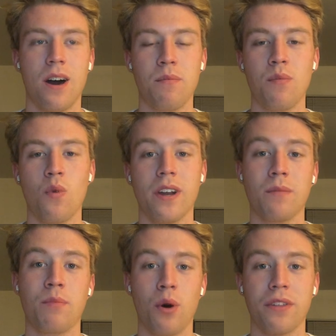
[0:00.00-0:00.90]

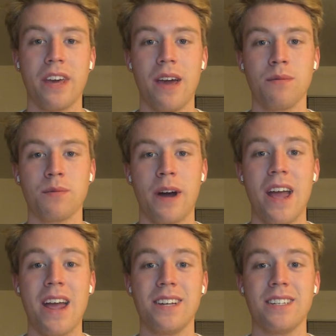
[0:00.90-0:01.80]
winning both games by
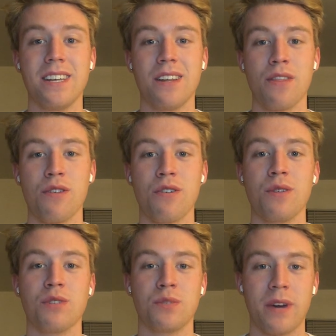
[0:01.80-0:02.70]
18 and 30
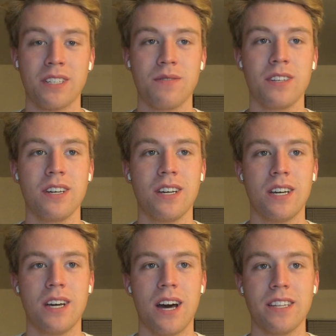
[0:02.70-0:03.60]
respectively.
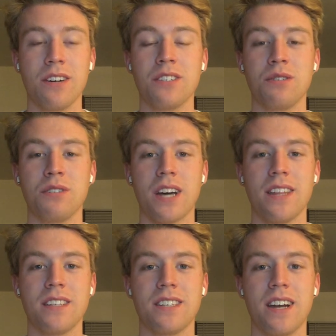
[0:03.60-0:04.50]
On the LSU
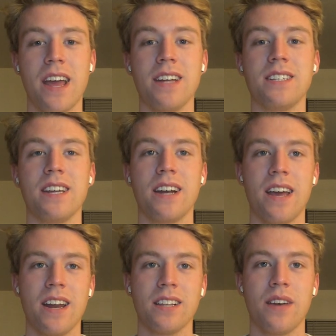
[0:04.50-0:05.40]
side, they sit at 18 and
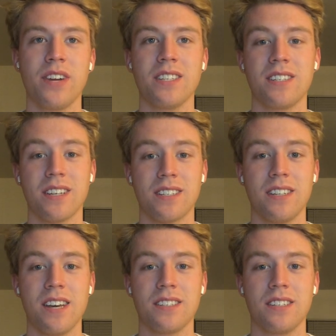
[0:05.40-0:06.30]
8, 11 and 6 in
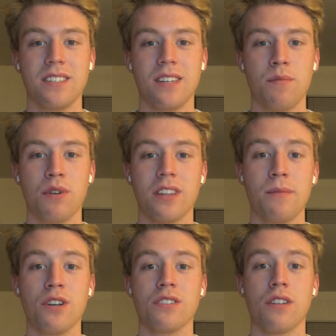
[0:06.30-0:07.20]
the SEC, putting them
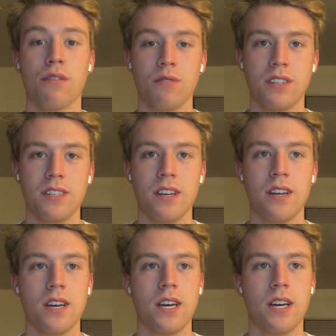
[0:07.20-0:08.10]
here as the 3 seed.
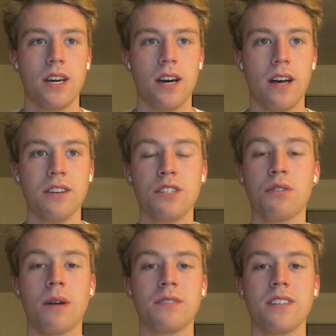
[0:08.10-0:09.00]
LSU
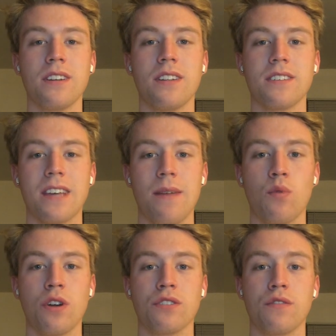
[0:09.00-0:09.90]
comes into this game
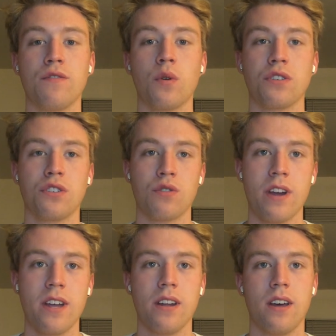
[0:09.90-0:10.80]
winners of 4
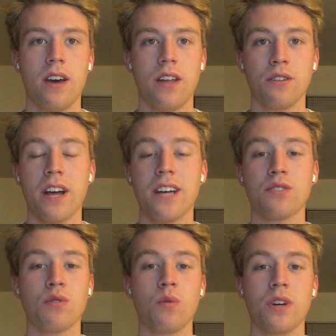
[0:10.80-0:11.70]
straight, and their last
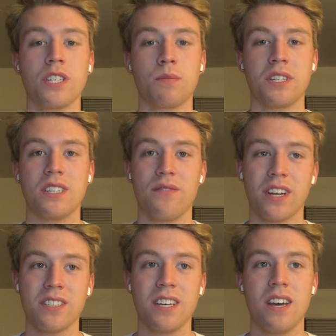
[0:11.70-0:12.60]
3 wins
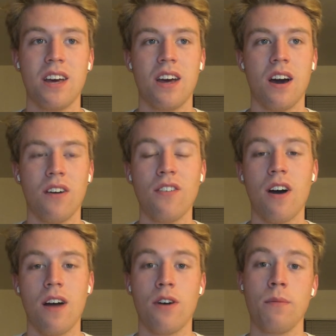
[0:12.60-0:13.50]
specifically
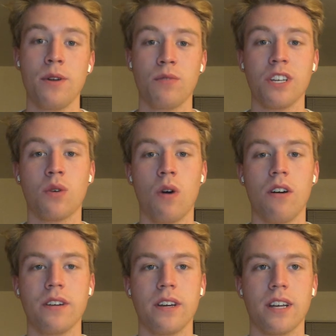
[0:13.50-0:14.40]
have all been really
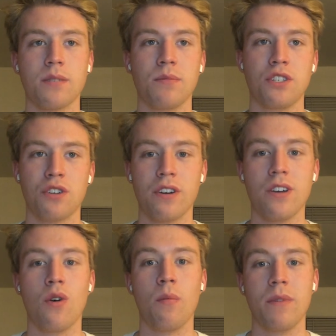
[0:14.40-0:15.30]
quality against Missouri,
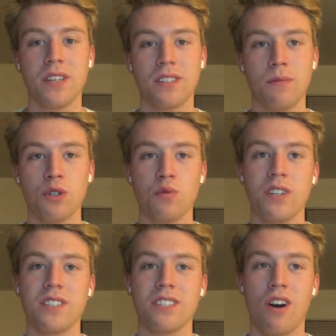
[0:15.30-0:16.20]
Ole Miss, and most
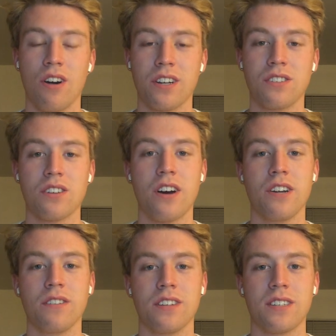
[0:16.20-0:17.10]
recently Arkansas
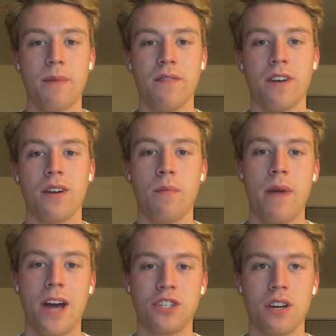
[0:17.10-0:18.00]
here in the semifinal
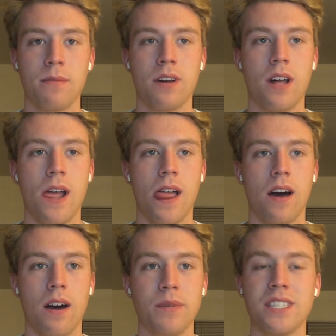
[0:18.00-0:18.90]
matchup.
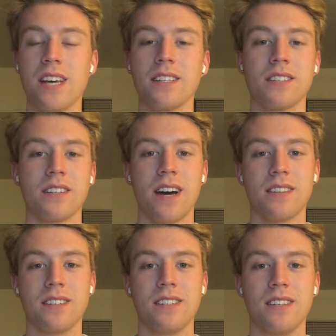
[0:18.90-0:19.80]
I've been saying this a lot
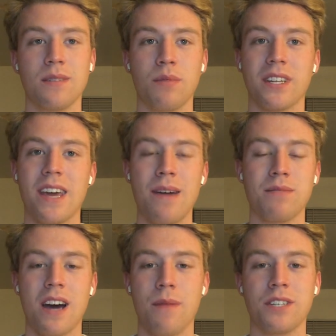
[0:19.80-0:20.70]
this season, but Cam
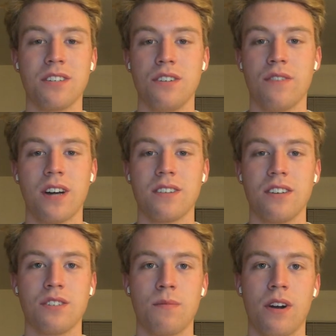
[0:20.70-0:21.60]
Thomas and
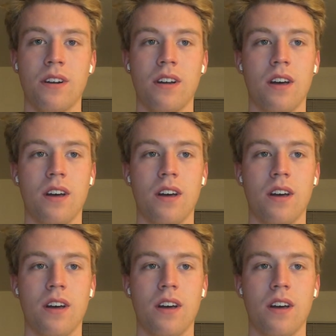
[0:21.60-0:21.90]
Javonte Smart,